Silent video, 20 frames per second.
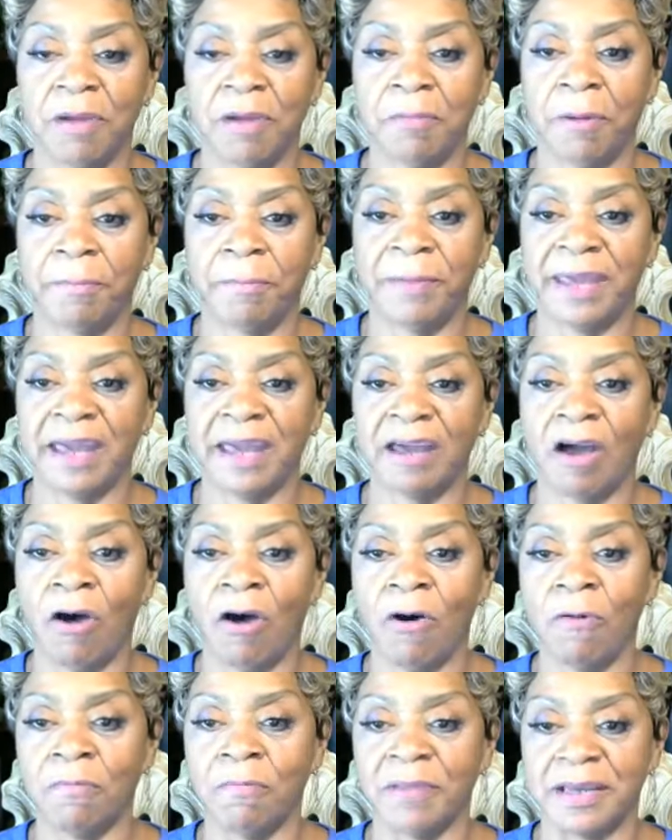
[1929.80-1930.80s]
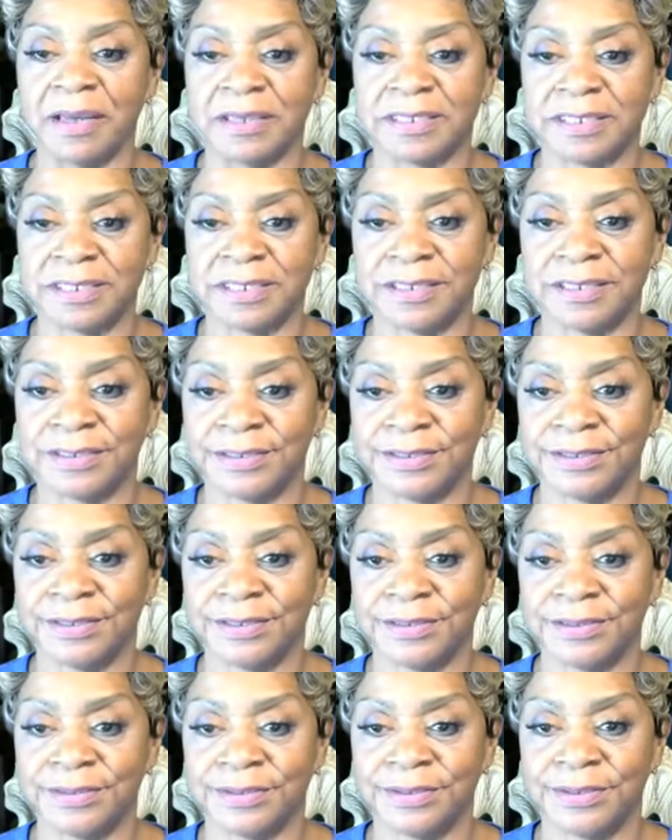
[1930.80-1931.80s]
I remember being homeless.
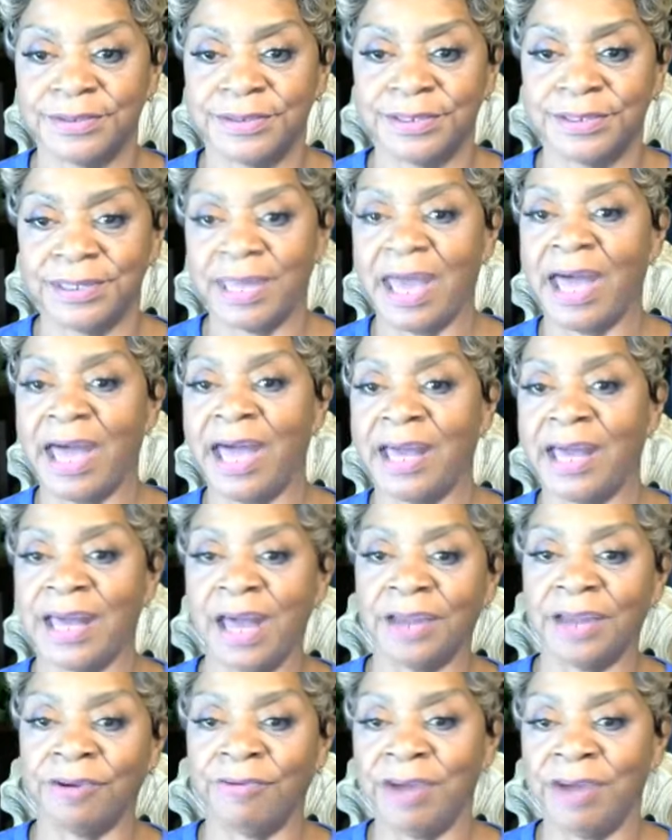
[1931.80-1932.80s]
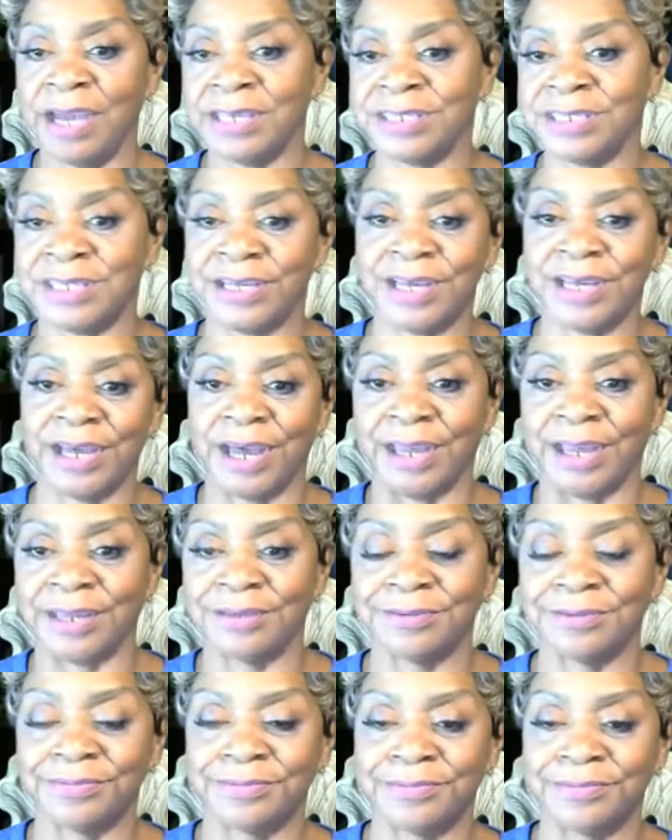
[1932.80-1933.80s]
Now I got grass to cut.
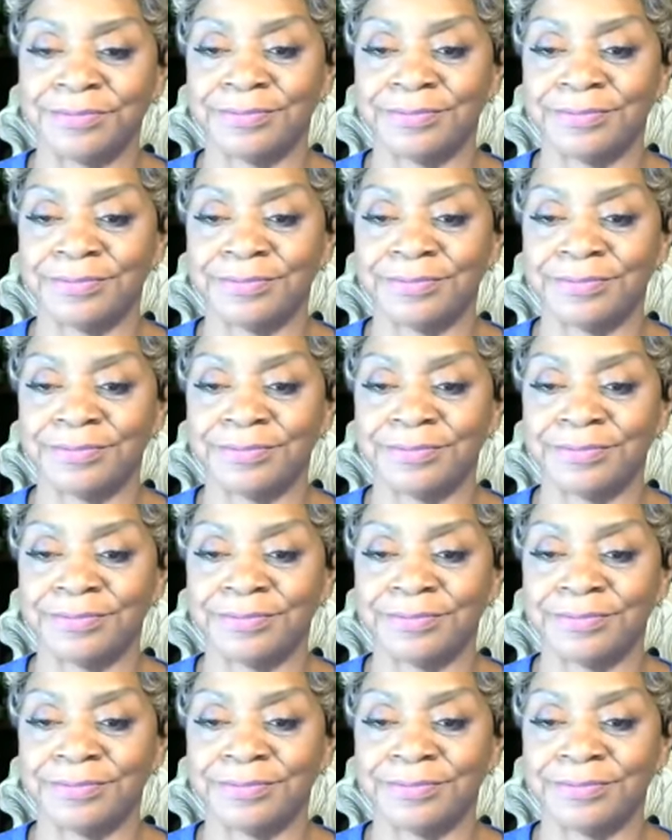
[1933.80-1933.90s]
